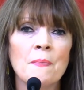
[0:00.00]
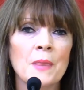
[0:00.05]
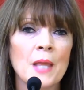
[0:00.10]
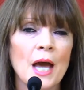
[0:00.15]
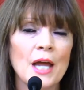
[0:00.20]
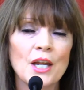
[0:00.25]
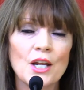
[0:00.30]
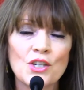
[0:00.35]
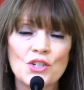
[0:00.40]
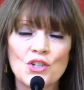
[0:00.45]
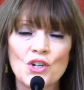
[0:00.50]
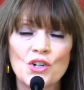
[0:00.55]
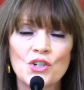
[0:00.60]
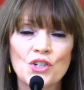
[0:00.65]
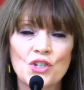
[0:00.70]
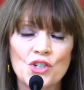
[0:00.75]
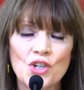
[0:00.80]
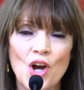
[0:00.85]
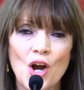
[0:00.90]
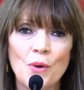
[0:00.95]
And I
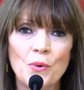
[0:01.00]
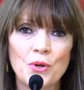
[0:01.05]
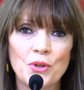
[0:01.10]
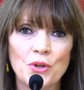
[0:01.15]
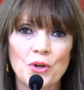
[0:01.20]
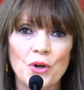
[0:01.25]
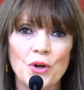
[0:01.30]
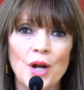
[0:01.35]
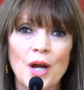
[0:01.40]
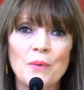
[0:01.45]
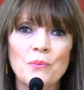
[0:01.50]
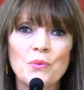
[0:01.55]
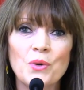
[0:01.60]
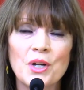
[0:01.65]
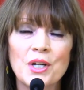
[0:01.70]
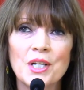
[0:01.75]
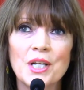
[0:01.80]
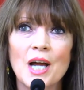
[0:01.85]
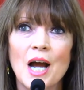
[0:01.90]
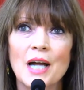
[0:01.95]
started to talk with her, and
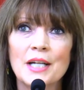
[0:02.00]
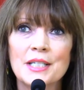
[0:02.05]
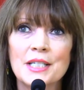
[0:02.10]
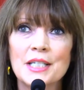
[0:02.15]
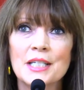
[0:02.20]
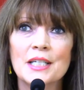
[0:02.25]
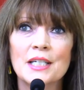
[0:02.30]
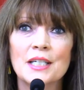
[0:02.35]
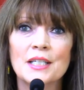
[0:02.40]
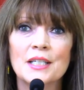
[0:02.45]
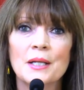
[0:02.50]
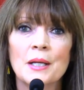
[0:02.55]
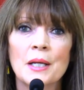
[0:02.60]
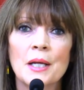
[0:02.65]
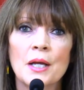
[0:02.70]
when I did,